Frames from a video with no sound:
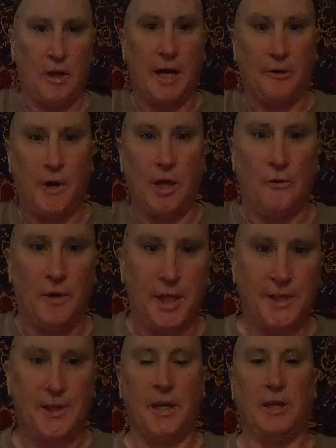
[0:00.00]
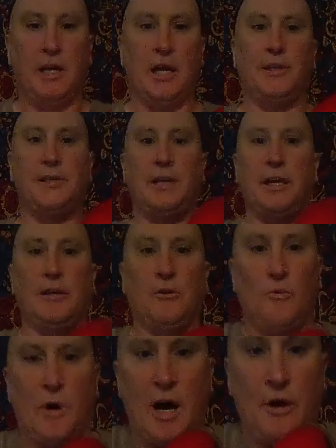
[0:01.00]
that great on this thing yet. It's taken
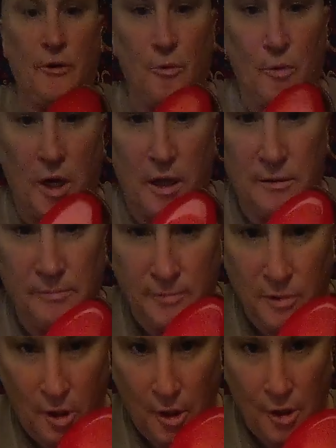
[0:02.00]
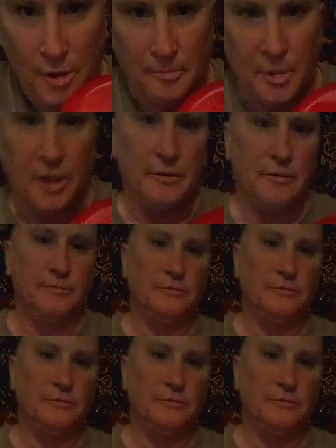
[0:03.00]
a while to learn, but